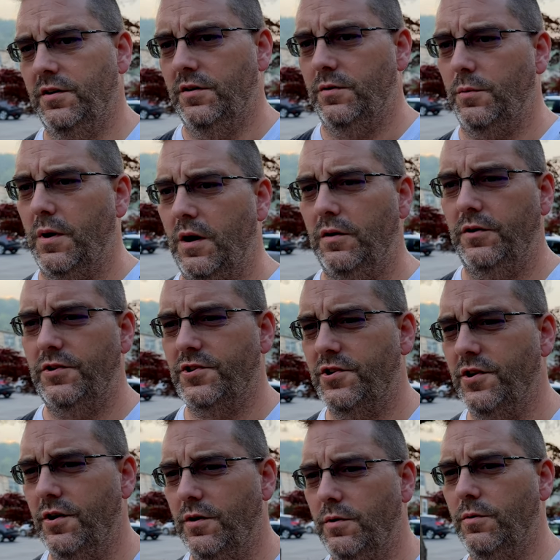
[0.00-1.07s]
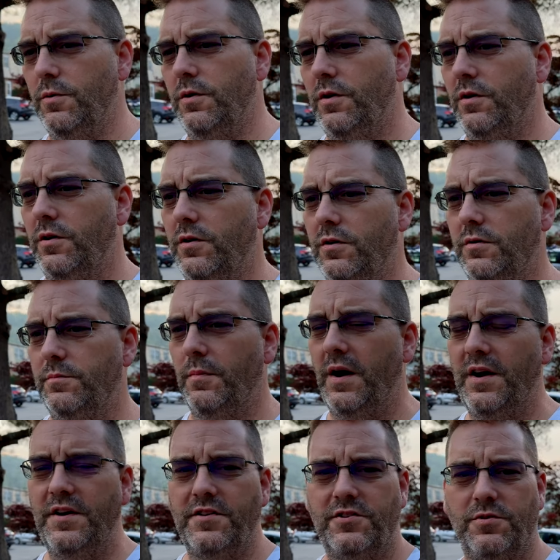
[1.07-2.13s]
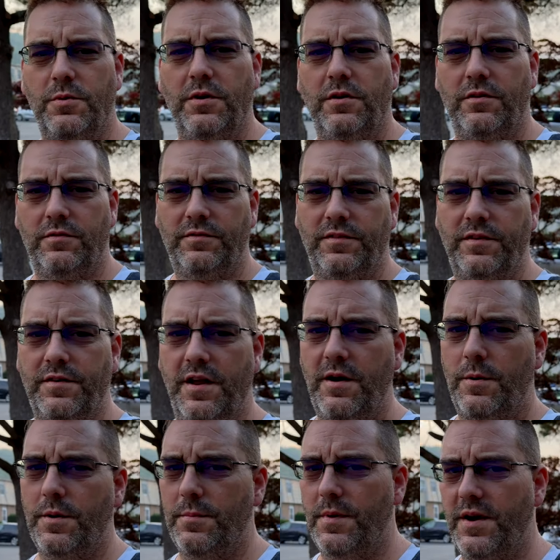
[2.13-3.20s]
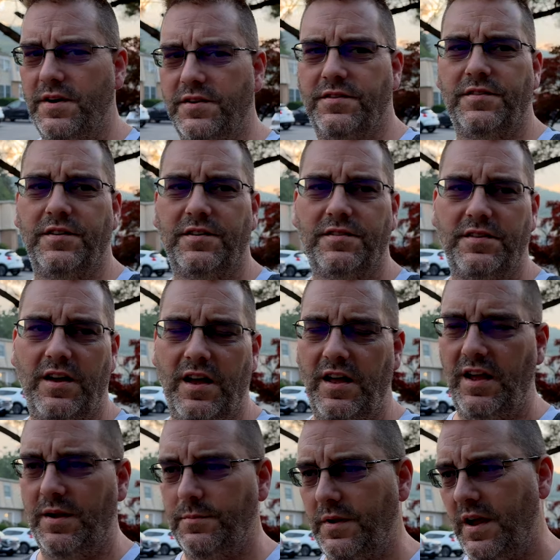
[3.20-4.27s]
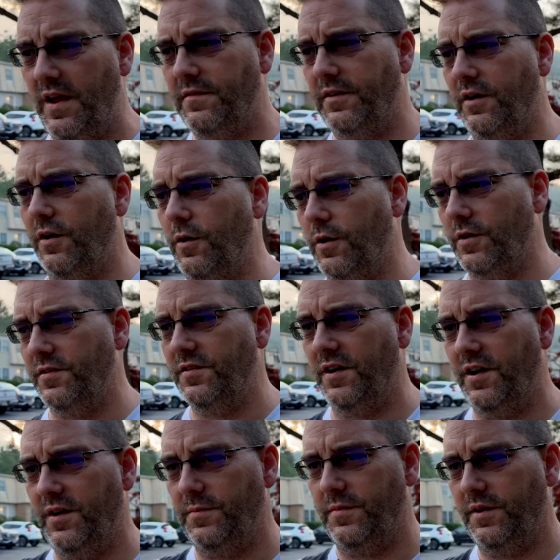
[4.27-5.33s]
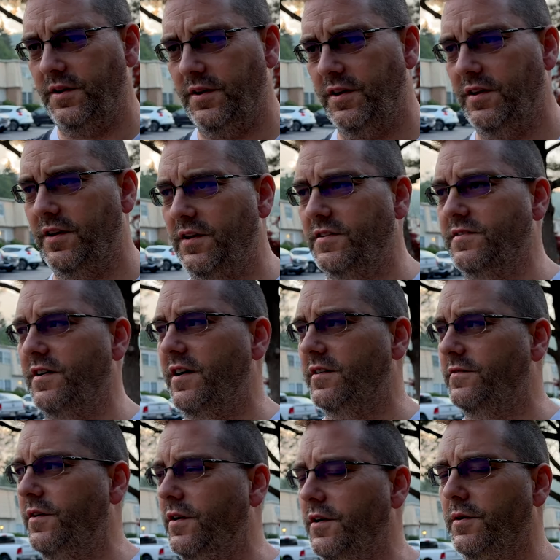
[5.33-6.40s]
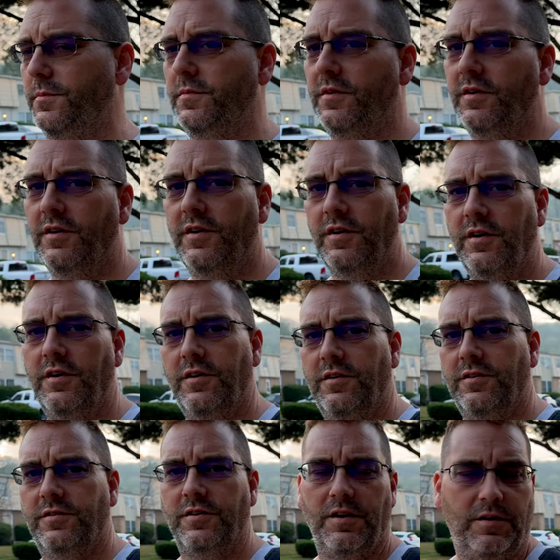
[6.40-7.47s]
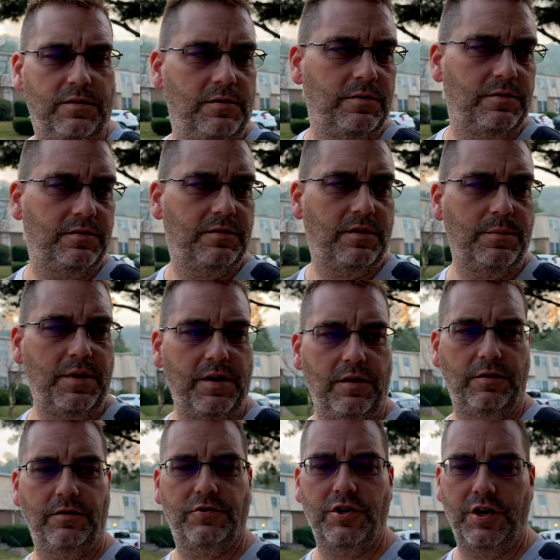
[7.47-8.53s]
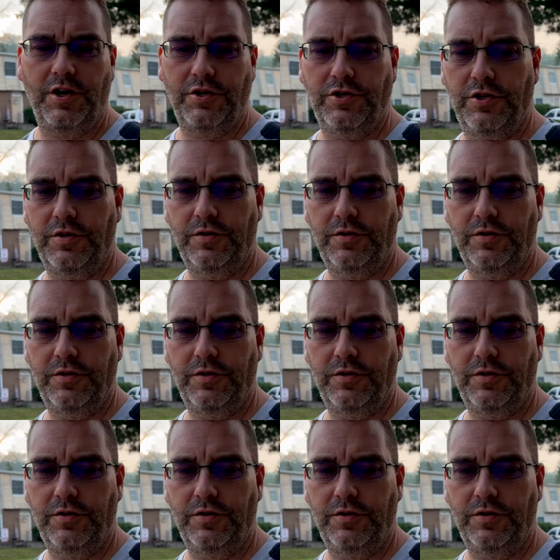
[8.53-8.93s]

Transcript: wireless go minus 12. They're now on a minus six. I, I'm having a hard time getting exact volume. So I made a little change.